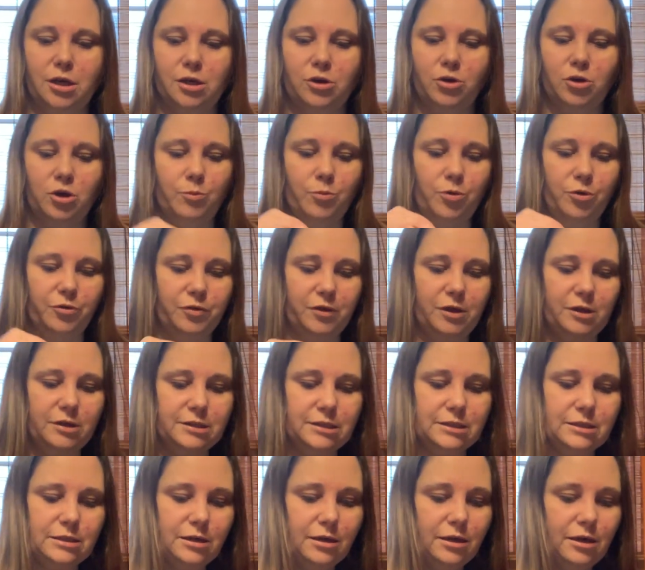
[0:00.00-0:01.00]
You can put
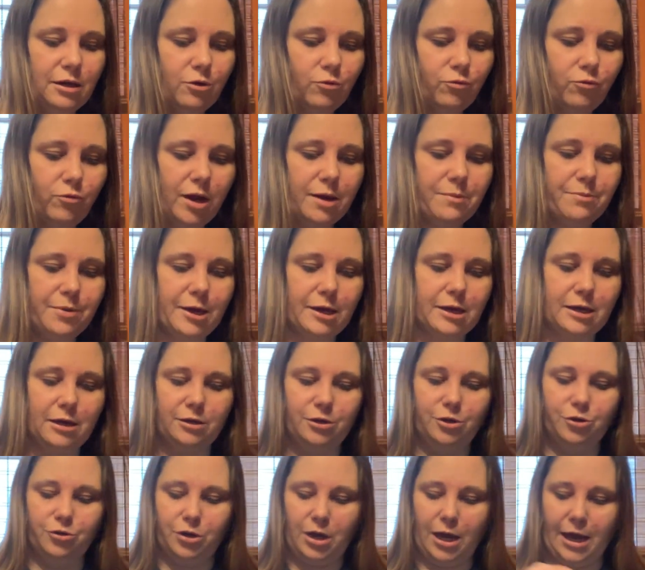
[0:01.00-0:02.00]
these right back in
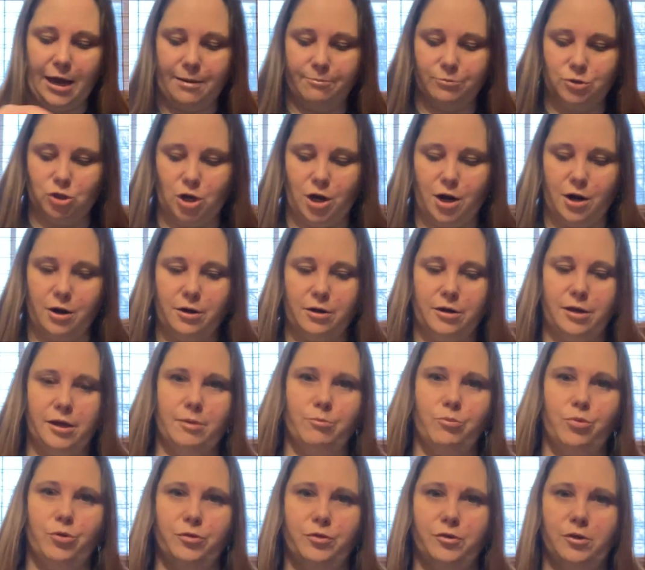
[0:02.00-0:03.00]
your calm jar
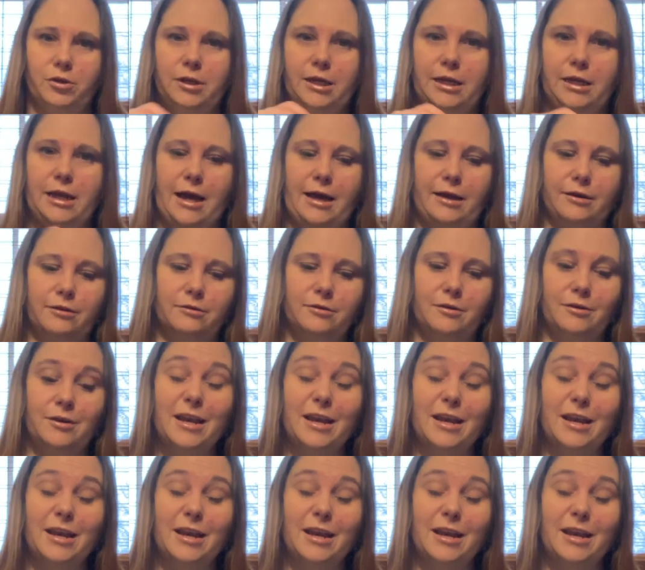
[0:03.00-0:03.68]
and put the lid on.